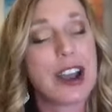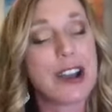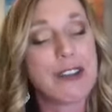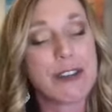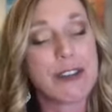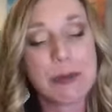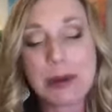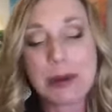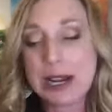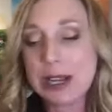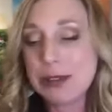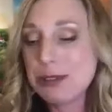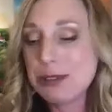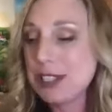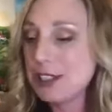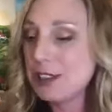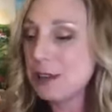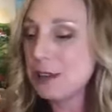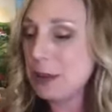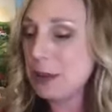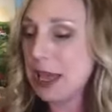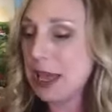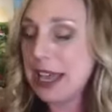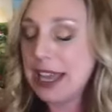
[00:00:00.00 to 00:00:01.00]
everybody was in
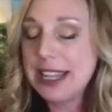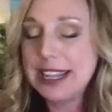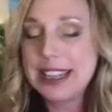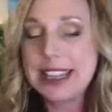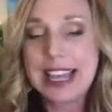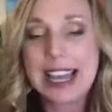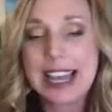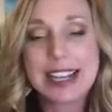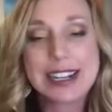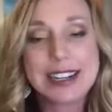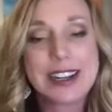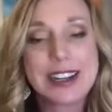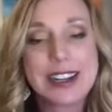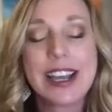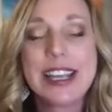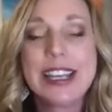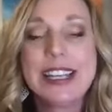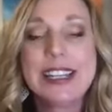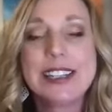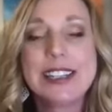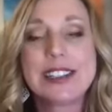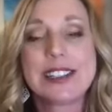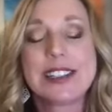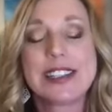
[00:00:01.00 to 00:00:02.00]
the bed that
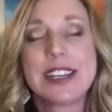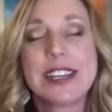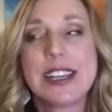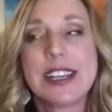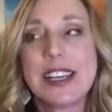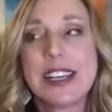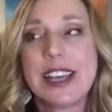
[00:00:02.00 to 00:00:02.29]
night.